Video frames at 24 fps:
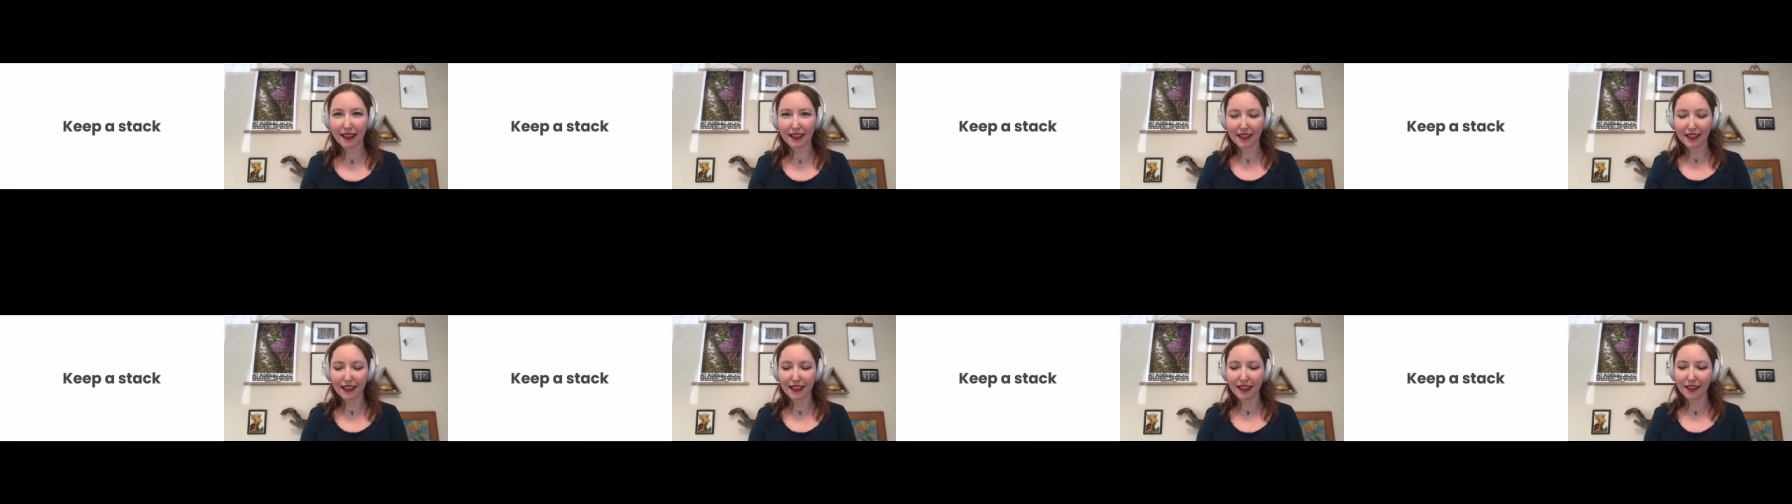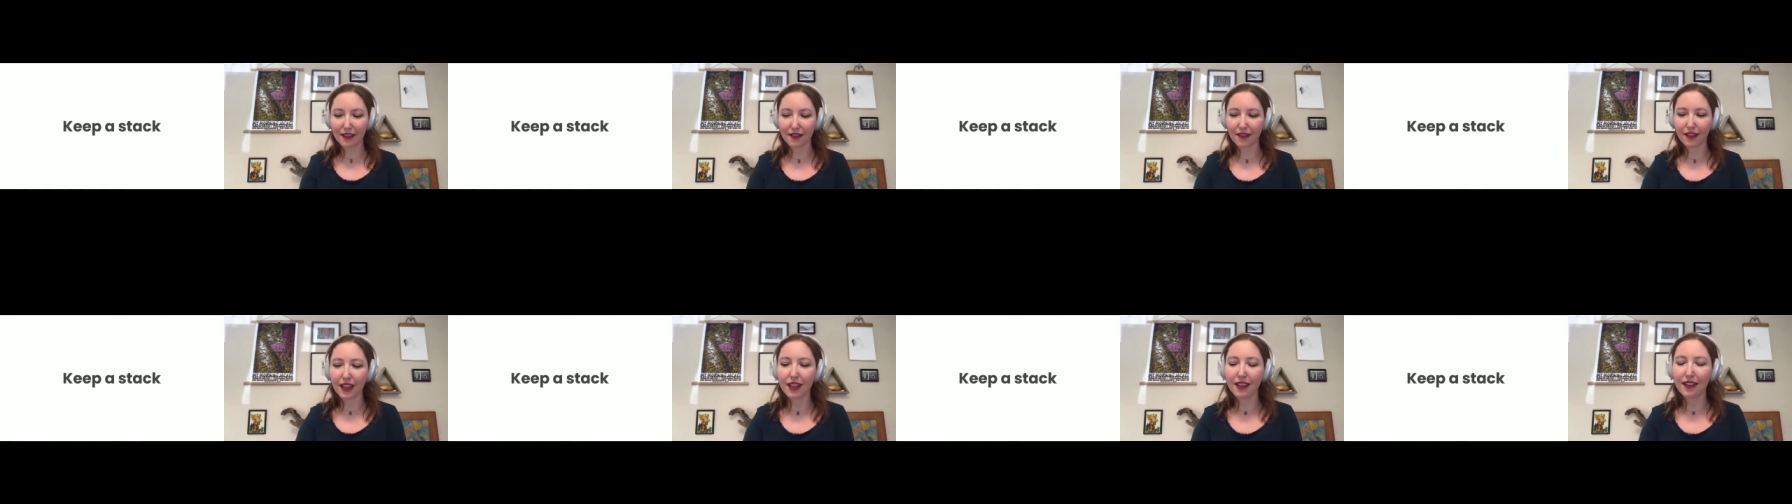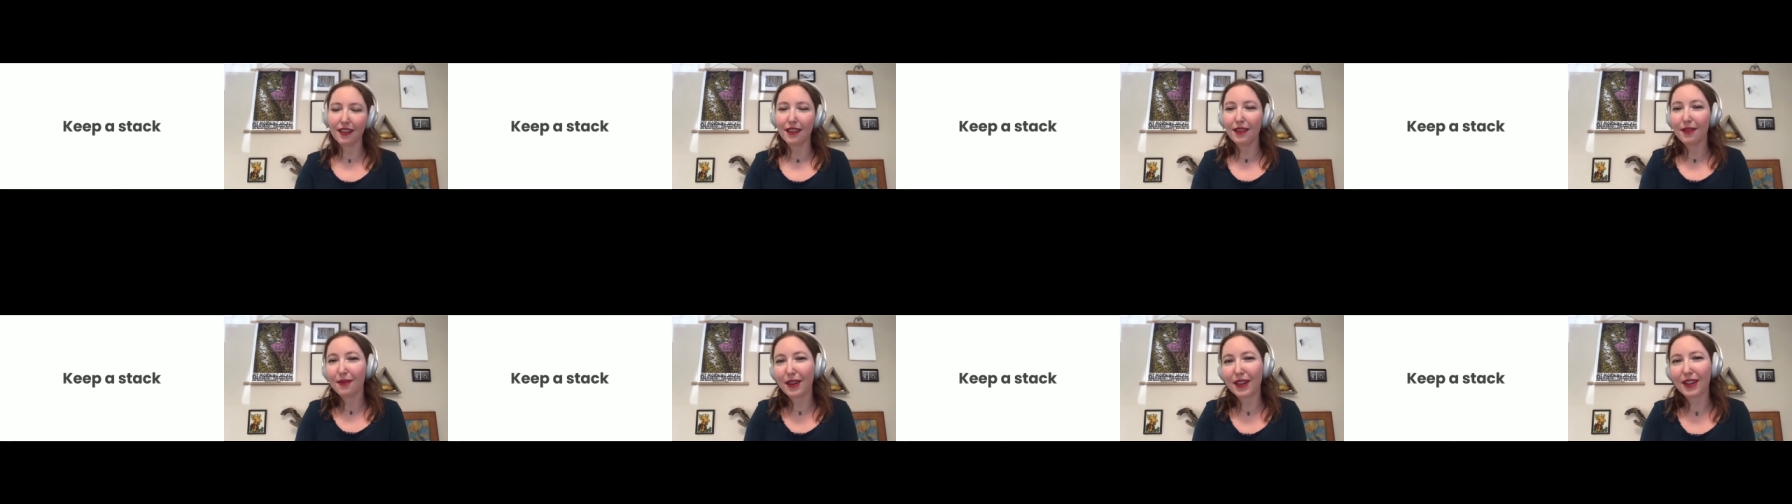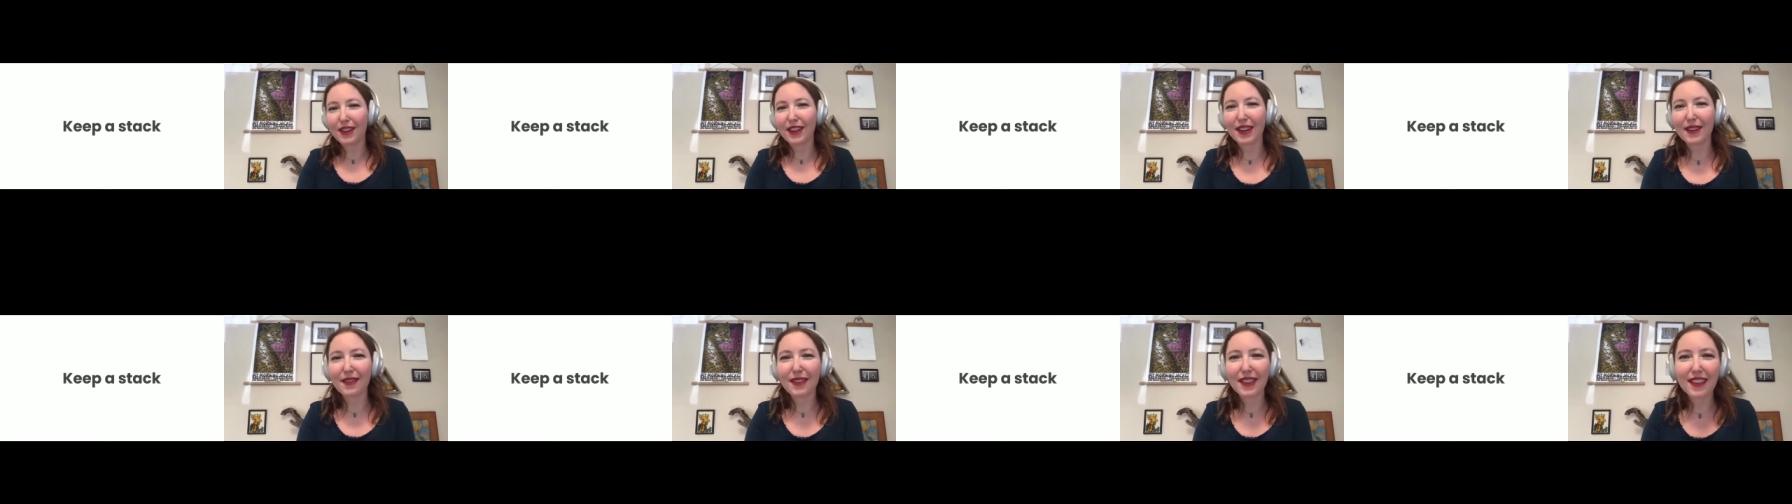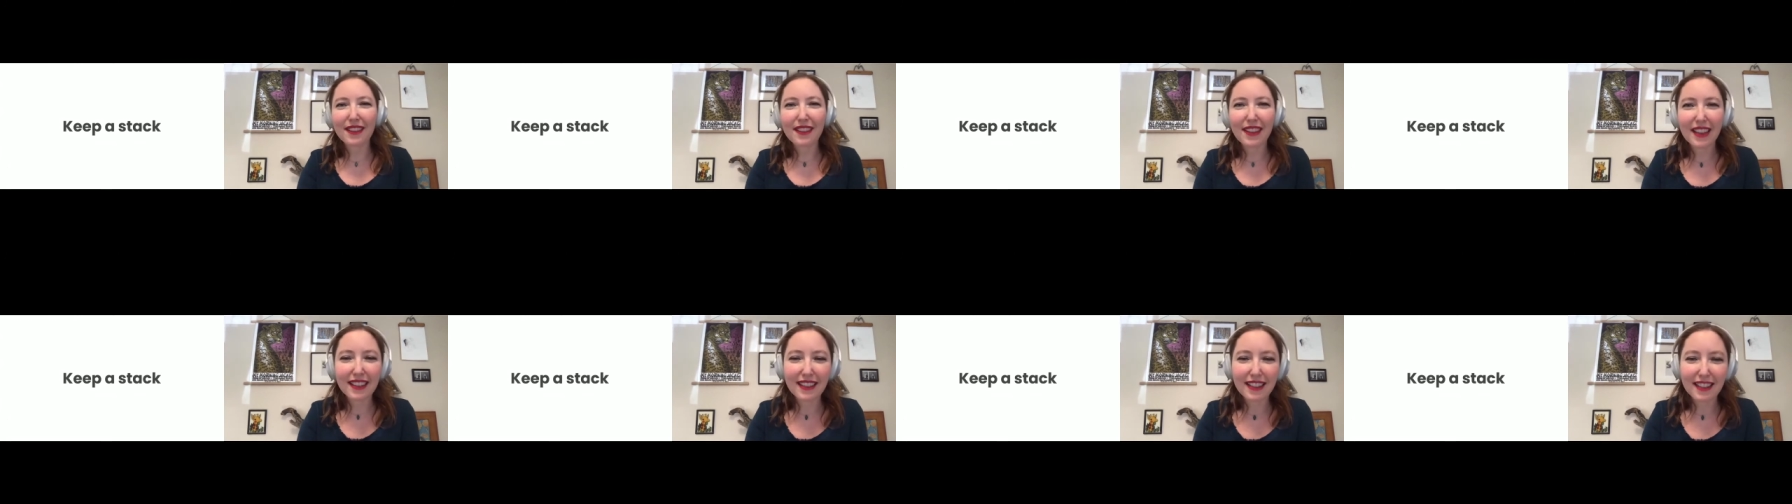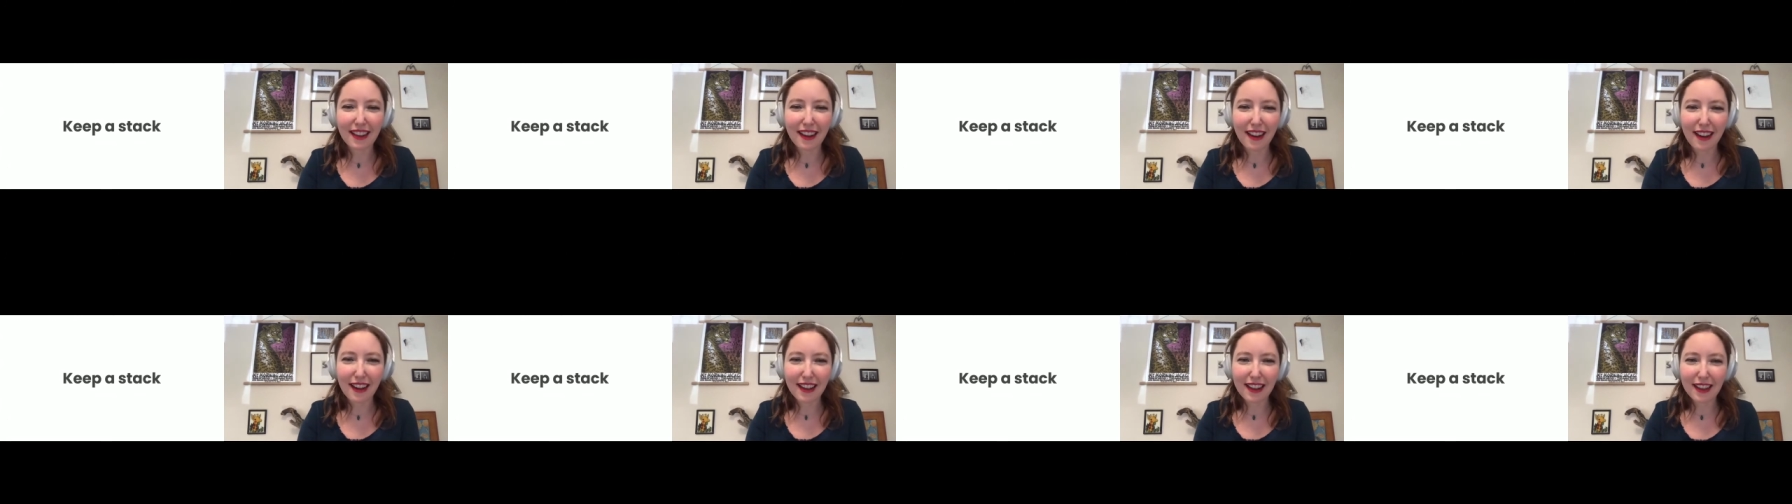instead of wondering when they'll get to
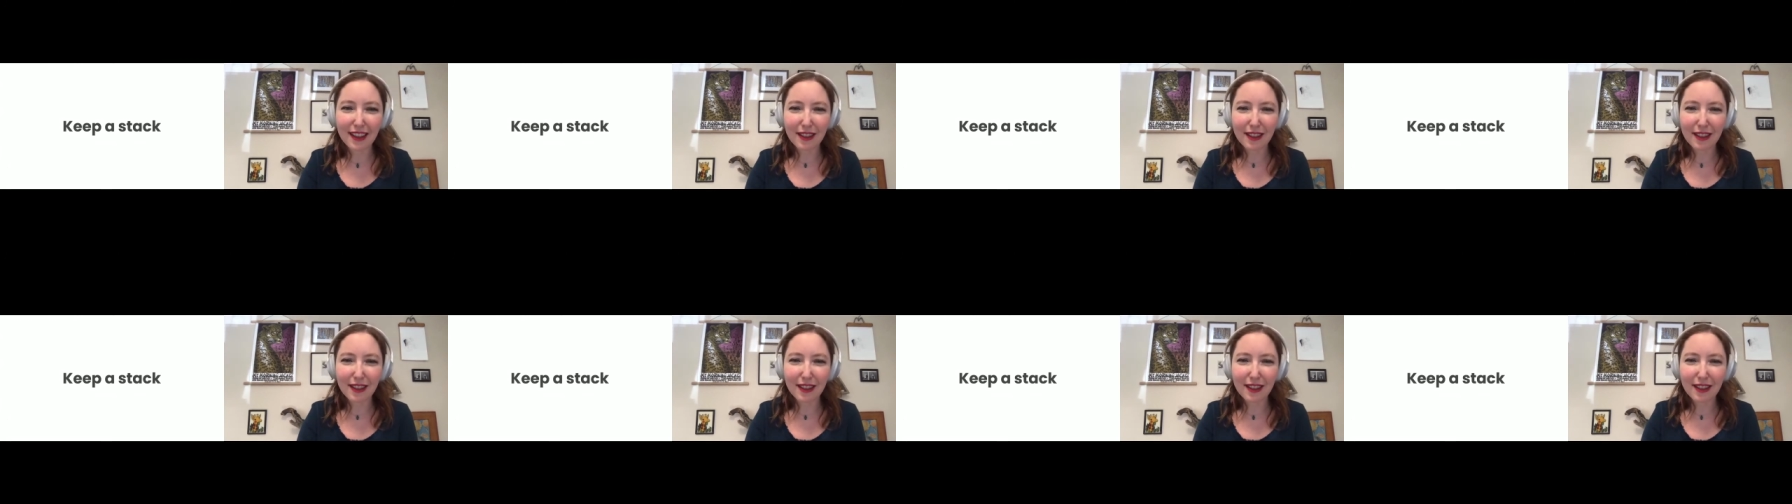talk.